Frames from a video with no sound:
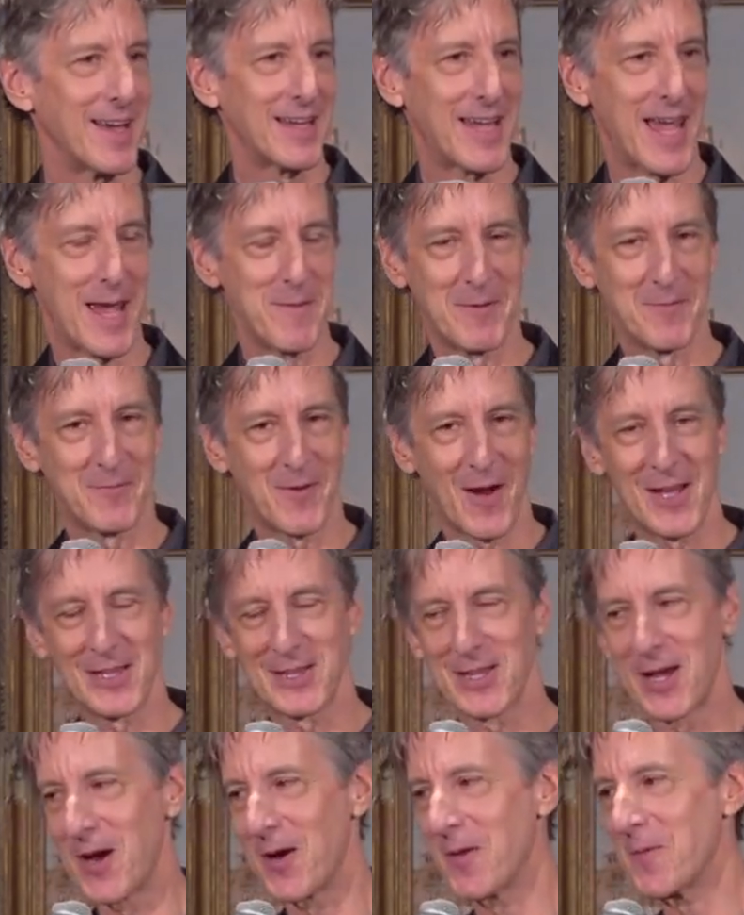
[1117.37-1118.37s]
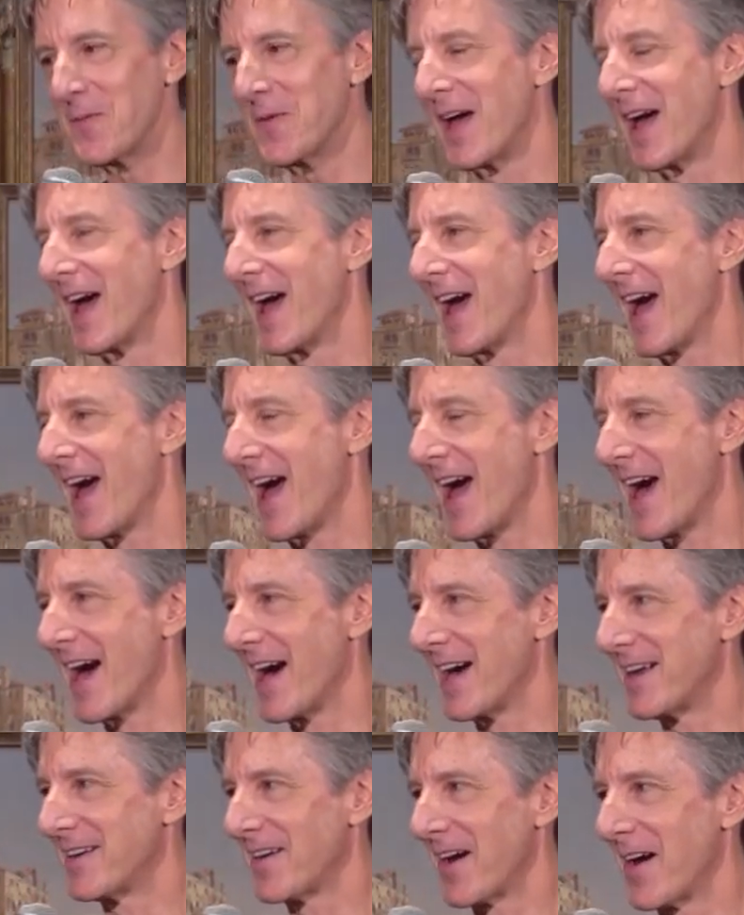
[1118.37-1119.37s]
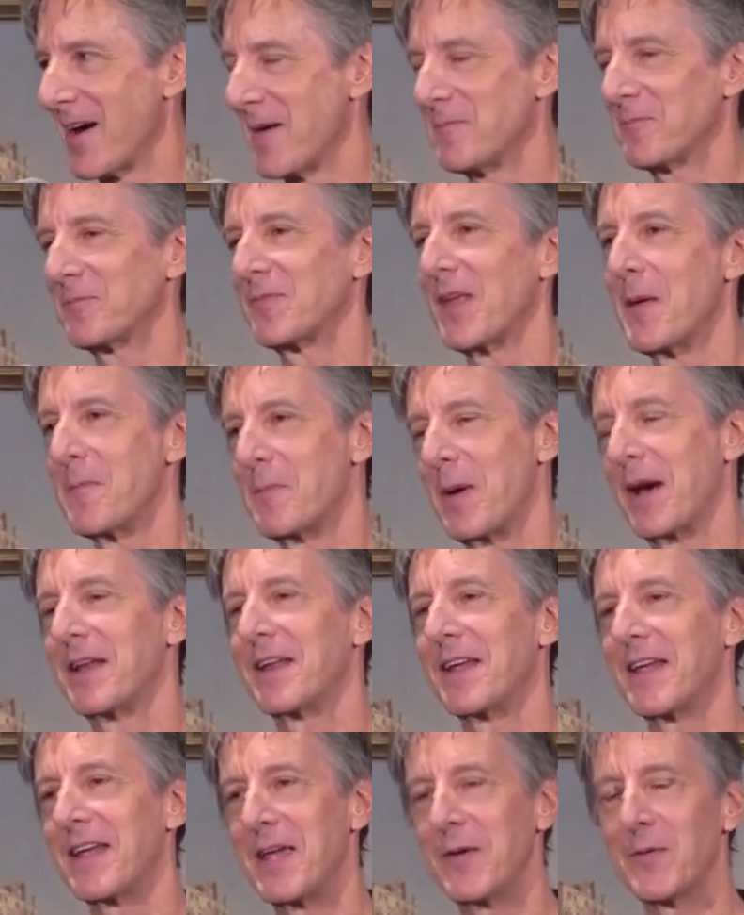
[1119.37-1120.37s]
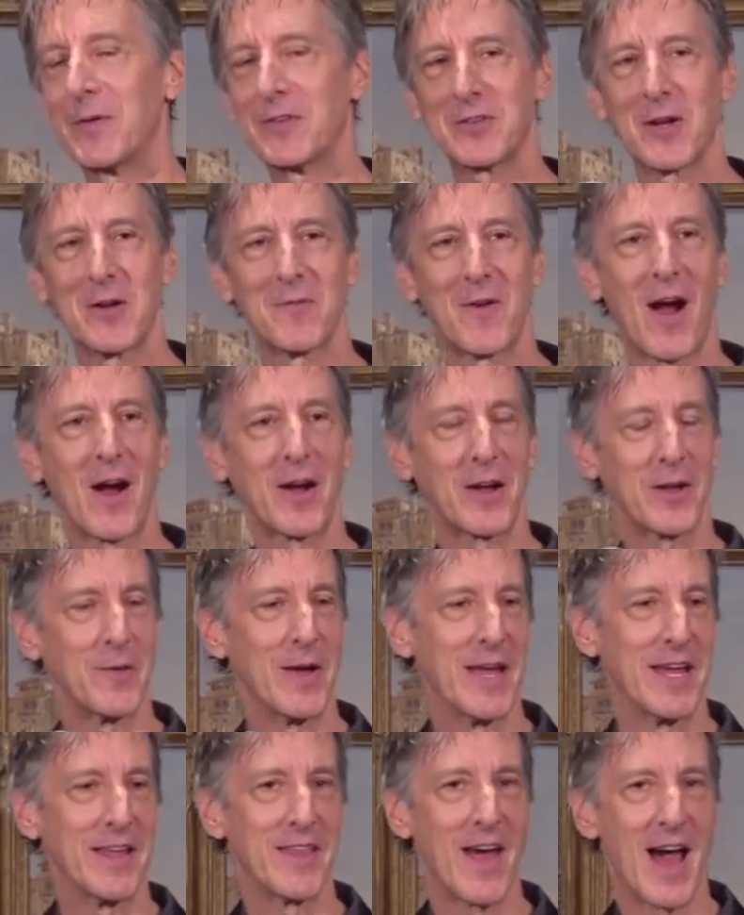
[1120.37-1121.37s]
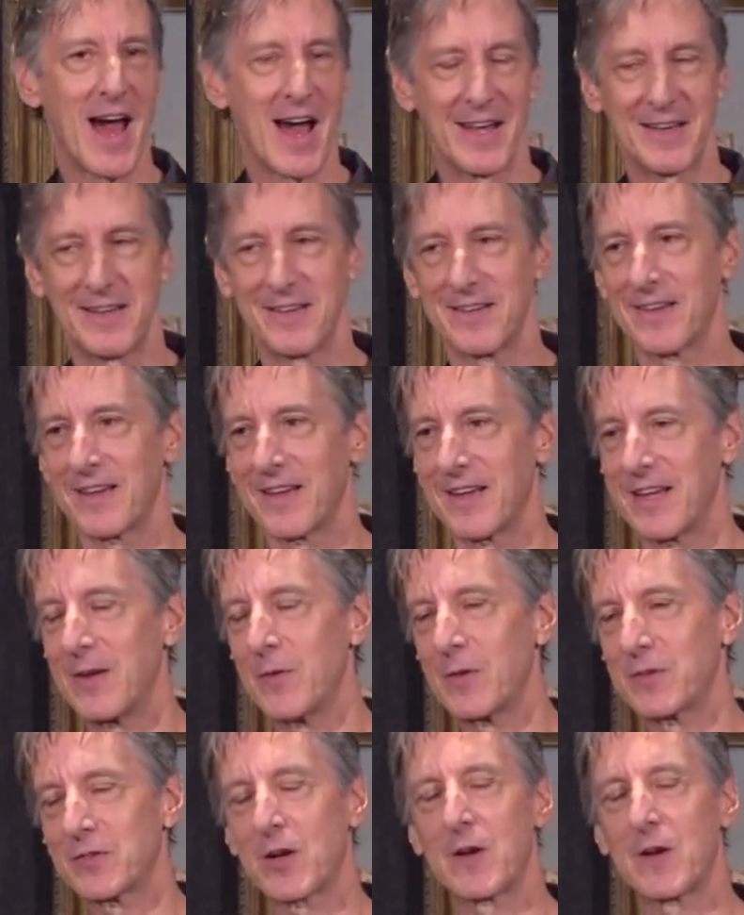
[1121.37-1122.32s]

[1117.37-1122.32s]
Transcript: came in very low. And, but he was sort of arguing that, I